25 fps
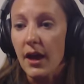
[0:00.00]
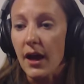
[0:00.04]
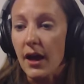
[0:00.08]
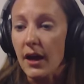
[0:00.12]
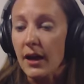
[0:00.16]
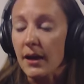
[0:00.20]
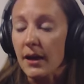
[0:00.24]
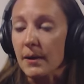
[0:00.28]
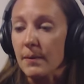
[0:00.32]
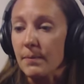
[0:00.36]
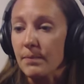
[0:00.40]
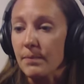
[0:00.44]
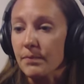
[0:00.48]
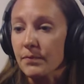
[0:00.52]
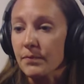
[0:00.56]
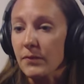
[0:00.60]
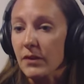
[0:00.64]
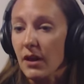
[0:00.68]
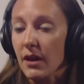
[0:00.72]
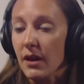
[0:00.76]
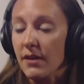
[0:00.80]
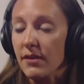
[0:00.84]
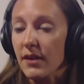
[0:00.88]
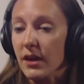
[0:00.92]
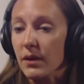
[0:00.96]
Um,
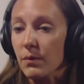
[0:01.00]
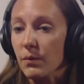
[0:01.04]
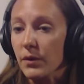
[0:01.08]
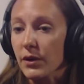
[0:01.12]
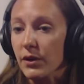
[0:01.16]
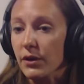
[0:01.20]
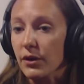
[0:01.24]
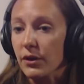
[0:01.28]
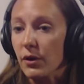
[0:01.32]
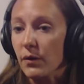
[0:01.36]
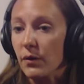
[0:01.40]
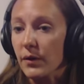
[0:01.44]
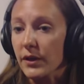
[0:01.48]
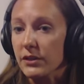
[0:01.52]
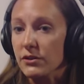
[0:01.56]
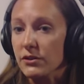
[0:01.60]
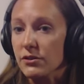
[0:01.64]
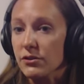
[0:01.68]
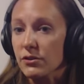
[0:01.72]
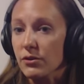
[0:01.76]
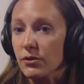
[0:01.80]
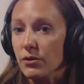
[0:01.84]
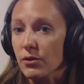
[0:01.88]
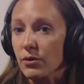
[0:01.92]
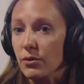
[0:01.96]
and then we are going
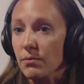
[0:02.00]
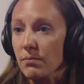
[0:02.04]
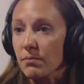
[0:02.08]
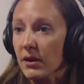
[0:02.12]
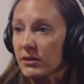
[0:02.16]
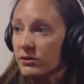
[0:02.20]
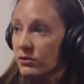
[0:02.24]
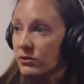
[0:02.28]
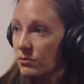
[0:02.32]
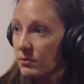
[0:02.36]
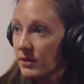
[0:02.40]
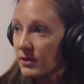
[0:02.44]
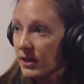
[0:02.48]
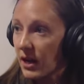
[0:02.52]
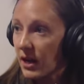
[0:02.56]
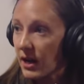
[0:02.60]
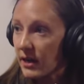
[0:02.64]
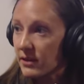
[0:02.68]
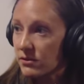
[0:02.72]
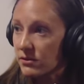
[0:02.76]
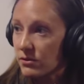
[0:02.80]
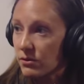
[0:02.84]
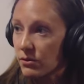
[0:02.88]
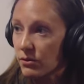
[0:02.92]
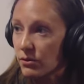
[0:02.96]
to Musselman
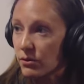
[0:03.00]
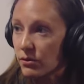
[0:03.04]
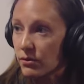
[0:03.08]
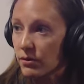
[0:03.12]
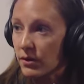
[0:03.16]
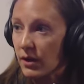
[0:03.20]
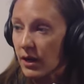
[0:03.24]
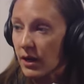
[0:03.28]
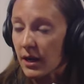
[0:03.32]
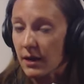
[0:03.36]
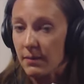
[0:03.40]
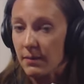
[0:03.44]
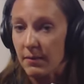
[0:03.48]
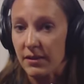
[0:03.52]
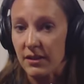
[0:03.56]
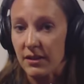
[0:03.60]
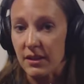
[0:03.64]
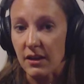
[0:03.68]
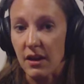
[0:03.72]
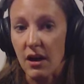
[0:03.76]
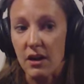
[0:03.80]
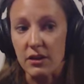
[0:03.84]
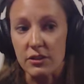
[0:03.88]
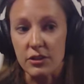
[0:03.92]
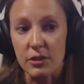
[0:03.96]
High School, um, I
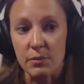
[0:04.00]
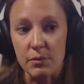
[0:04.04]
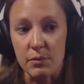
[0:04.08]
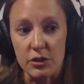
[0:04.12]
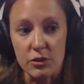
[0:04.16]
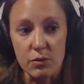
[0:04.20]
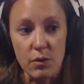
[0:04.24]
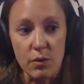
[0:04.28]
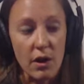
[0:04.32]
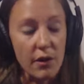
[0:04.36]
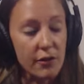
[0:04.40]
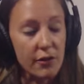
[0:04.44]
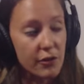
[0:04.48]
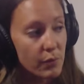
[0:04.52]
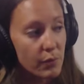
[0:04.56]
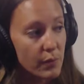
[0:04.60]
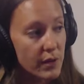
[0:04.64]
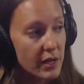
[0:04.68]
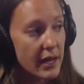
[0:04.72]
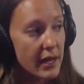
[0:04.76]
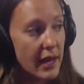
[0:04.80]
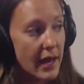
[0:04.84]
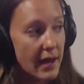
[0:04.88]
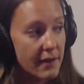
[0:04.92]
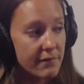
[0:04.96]
think October 12th, the
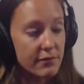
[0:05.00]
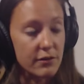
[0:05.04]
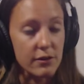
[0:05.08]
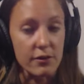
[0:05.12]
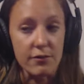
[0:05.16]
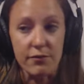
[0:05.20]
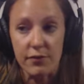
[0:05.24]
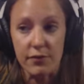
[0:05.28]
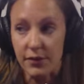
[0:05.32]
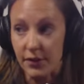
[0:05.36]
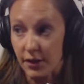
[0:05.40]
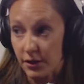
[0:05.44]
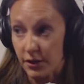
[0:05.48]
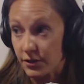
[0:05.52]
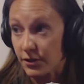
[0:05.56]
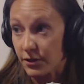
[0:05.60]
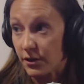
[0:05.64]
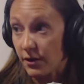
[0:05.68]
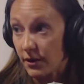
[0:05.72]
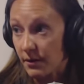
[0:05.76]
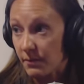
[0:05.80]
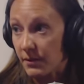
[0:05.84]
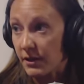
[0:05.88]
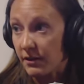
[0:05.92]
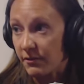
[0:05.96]
week after, for their
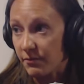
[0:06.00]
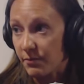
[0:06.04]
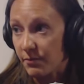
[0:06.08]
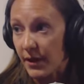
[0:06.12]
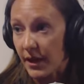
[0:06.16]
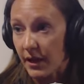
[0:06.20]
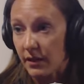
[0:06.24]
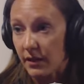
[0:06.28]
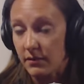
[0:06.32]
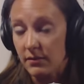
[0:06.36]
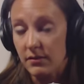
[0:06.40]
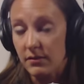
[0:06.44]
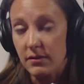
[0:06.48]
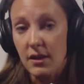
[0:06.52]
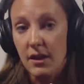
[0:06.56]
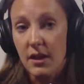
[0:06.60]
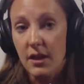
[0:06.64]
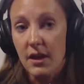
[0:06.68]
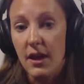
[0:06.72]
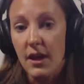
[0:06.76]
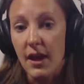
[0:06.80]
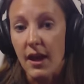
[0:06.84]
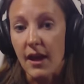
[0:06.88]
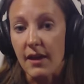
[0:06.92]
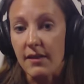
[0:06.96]
tournament of bands.
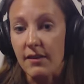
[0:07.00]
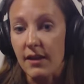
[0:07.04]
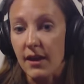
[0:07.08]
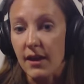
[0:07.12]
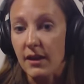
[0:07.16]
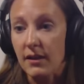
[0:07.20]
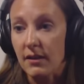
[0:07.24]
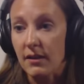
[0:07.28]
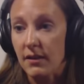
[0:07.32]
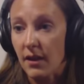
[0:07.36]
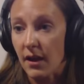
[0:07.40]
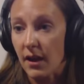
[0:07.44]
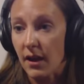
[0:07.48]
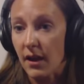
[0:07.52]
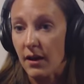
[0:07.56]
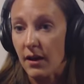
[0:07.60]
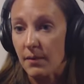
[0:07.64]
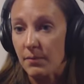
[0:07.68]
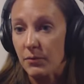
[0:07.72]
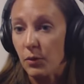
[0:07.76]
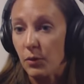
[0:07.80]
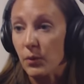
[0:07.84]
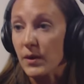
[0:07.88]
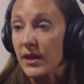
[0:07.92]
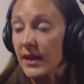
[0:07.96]
And then
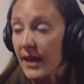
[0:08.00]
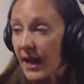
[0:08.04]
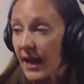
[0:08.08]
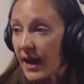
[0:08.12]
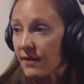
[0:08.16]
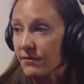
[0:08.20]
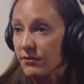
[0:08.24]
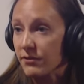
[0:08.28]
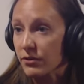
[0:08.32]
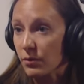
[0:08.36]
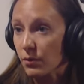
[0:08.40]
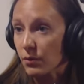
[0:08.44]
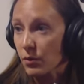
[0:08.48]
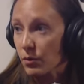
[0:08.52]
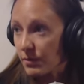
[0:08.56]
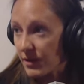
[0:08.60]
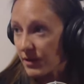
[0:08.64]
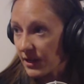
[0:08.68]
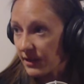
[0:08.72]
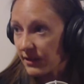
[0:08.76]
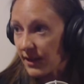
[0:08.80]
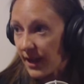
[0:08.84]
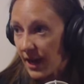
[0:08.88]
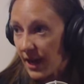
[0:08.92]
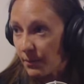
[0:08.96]
um, the week after, we'll
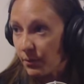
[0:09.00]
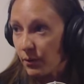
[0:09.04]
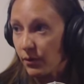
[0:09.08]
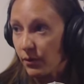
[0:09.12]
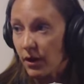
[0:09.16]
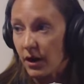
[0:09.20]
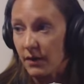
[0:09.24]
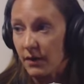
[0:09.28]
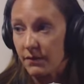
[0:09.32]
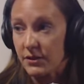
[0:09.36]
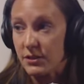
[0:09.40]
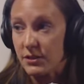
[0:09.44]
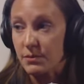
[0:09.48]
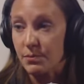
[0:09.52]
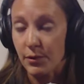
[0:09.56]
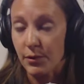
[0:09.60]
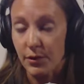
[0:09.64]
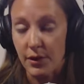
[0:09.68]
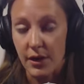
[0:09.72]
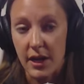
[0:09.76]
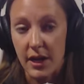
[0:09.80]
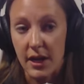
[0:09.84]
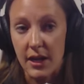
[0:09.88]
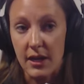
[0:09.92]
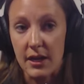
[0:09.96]
be in the Apple Harvest
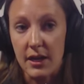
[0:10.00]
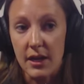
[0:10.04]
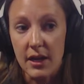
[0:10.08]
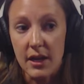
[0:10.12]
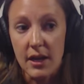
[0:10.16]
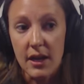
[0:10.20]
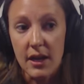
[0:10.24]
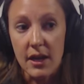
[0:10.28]
Parade.